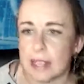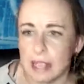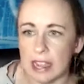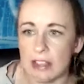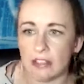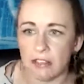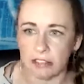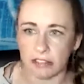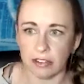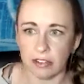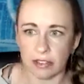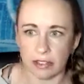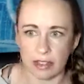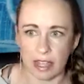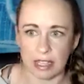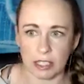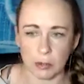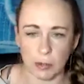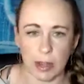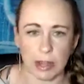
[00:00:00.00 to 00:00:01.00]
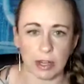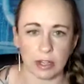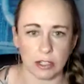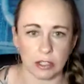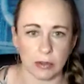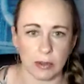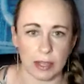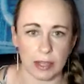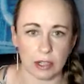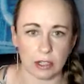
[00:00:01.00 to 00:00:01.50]
If that's why you're
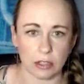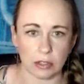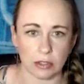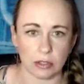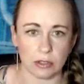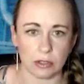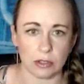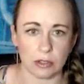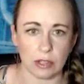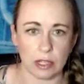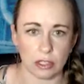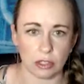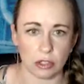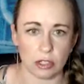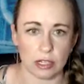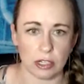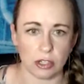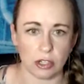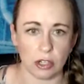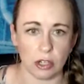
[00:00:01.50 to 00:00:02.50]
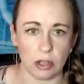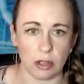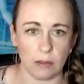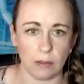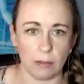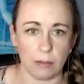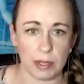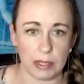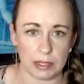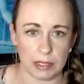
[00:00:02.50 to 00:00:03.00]
doing this
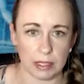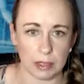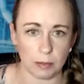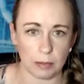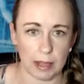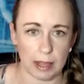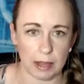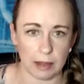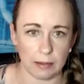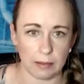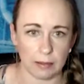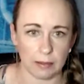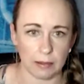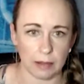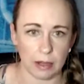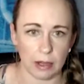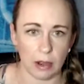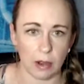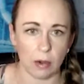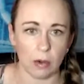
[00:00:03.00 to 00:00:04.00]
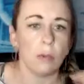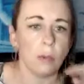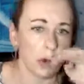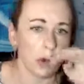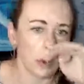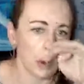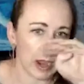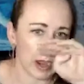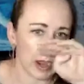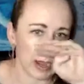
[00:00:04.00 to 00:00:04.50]
traditional business plan,
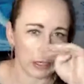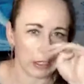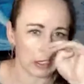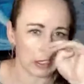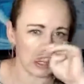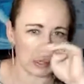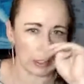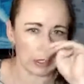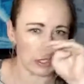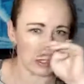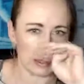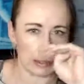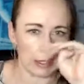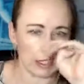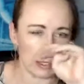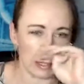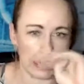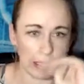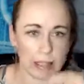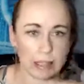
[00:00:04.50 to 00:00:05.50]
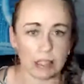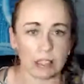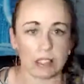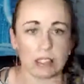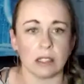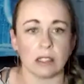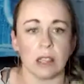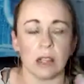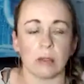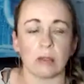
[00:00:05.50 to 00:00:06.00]
this
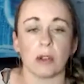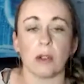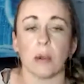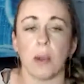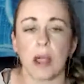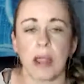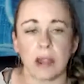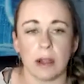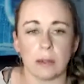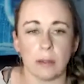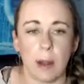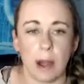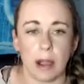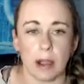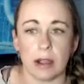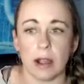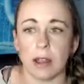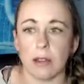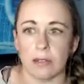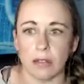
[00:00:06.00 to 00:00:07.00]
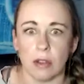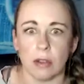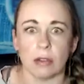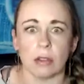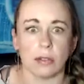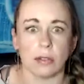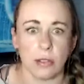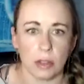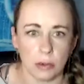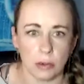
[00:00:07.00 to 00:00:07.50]
is a required part of those
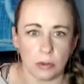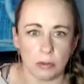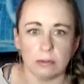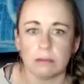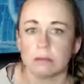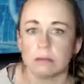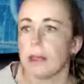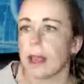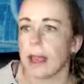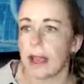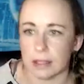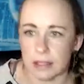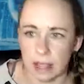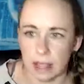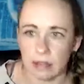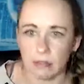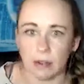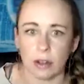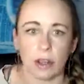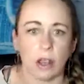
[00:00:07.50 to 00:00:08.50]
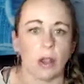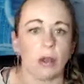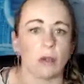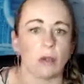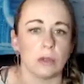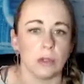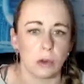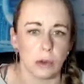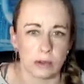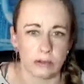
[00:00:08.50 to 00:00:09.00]
of you asking for
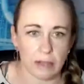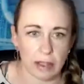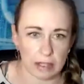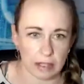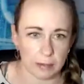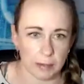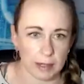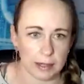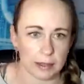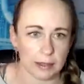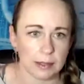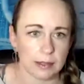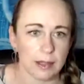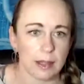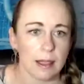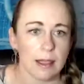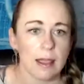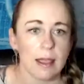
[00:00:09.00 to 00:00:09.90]
loans or investments.